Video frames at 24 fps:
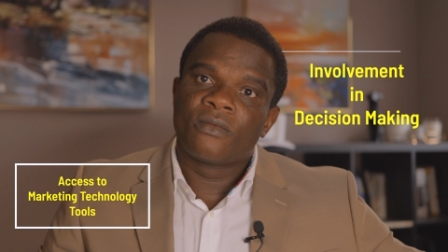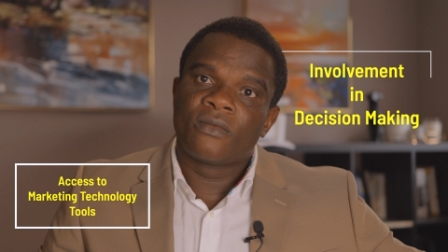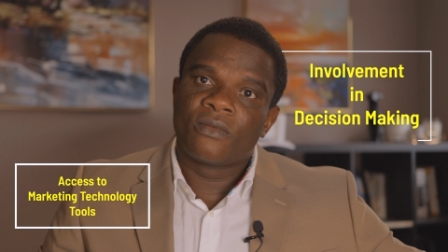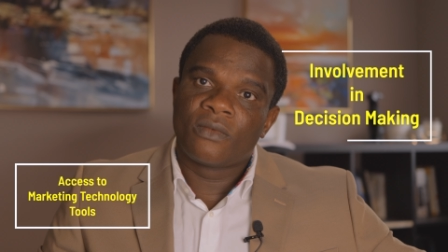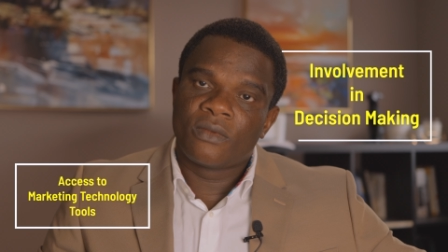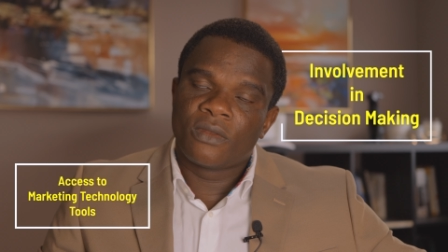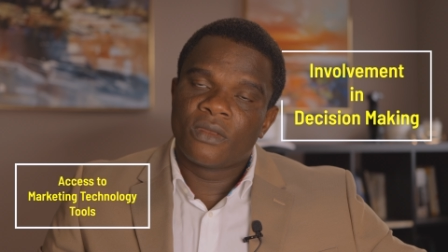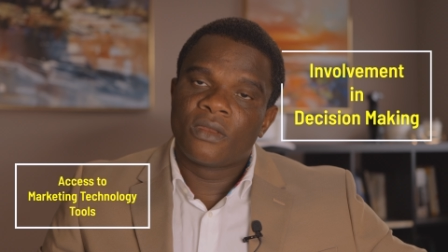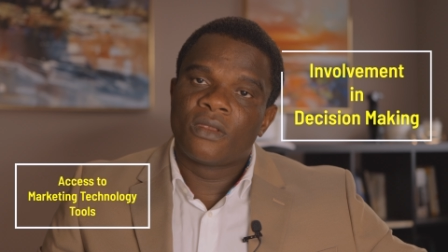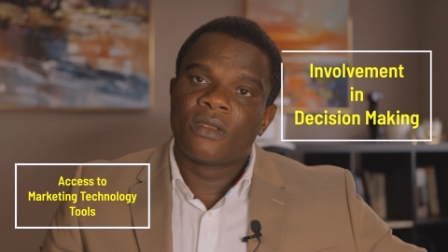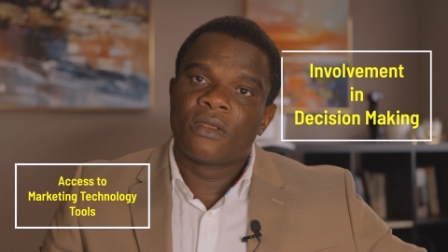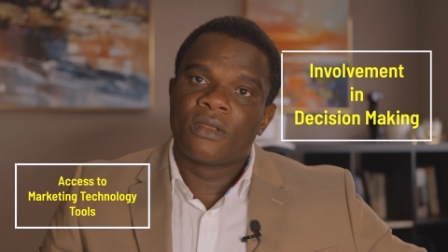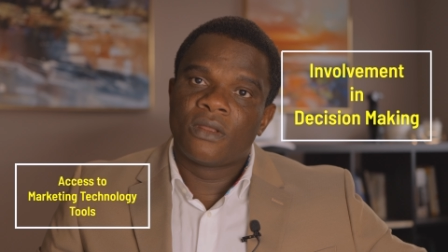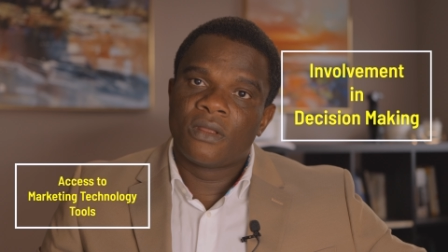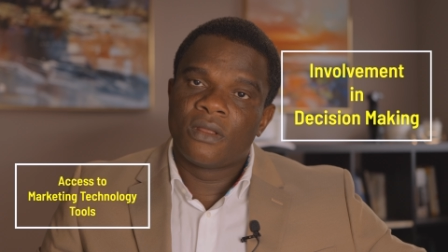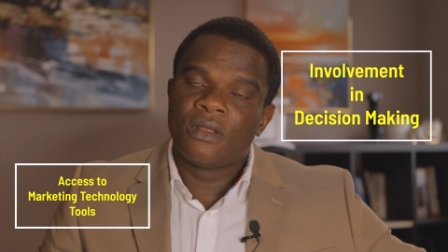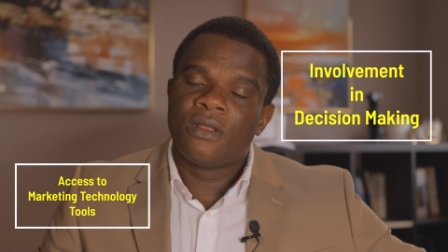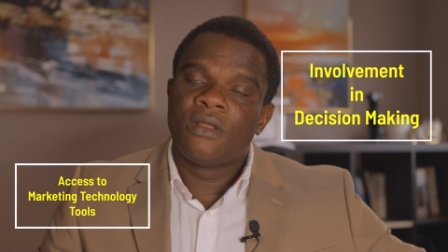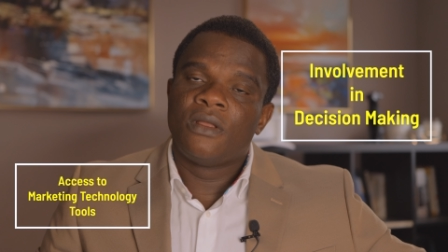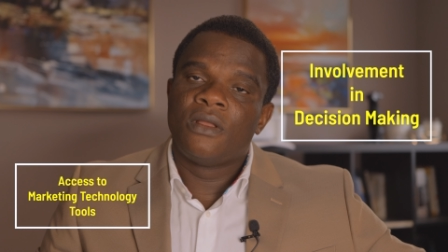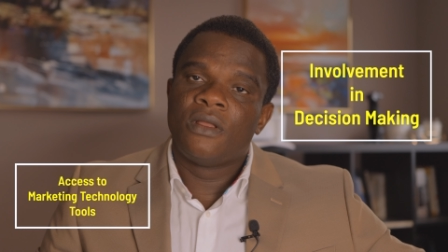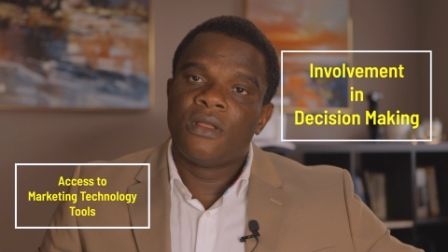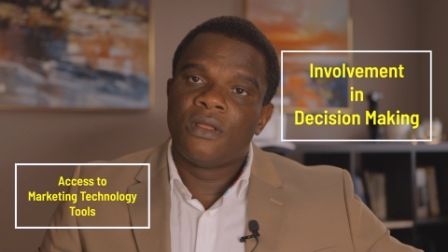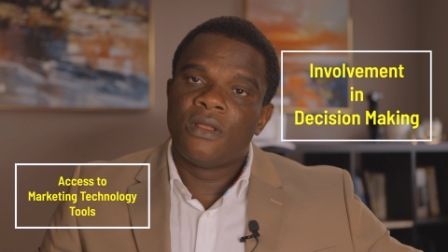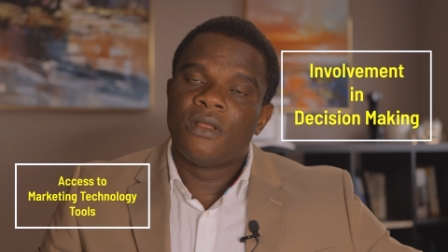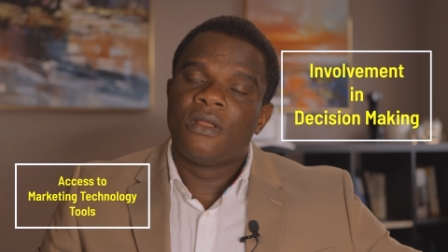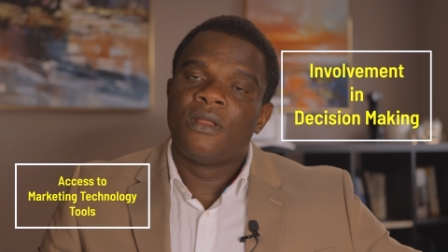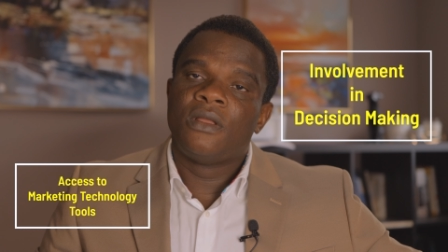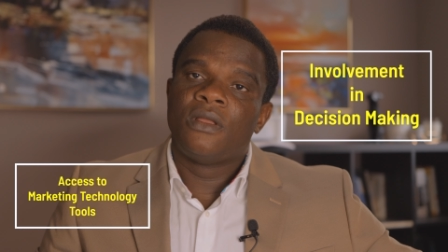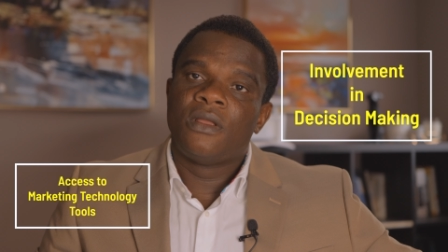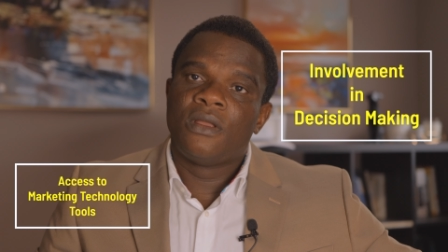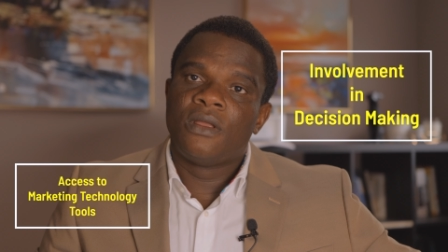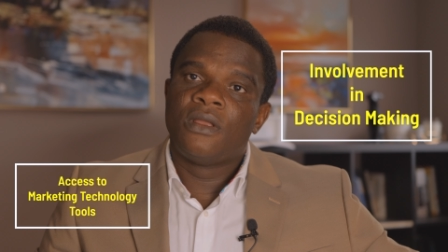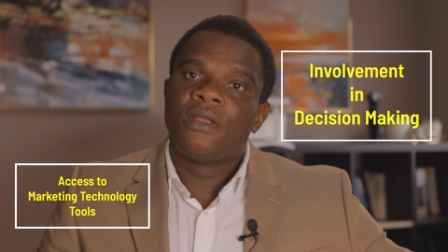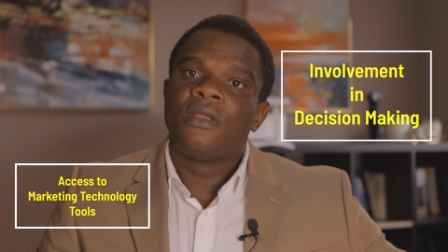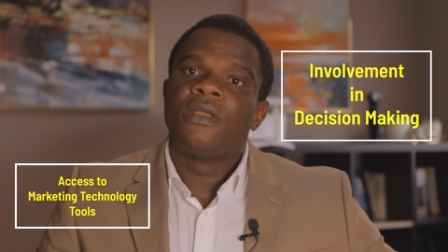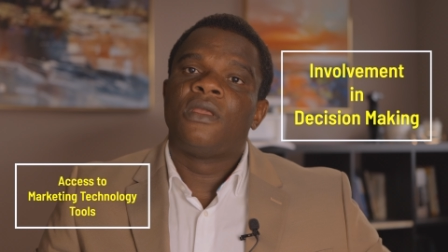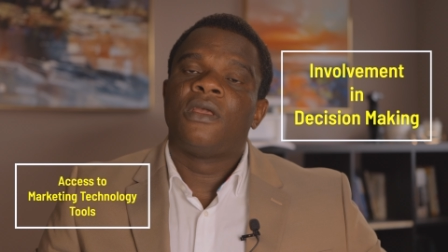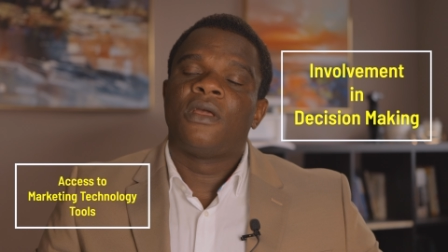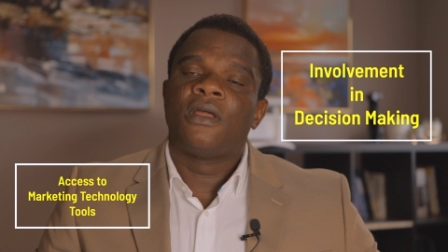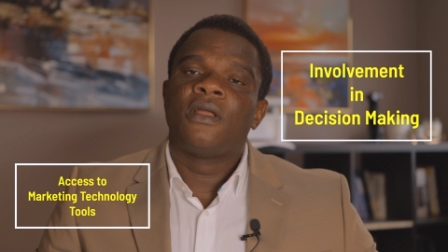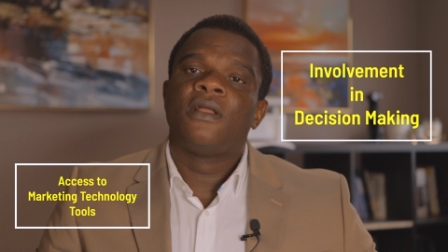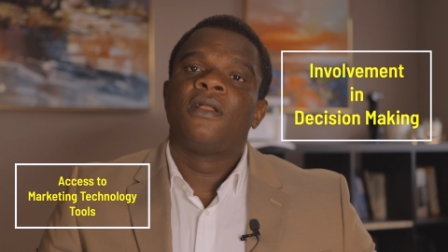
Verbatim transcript: which decisions are made. Is yeah.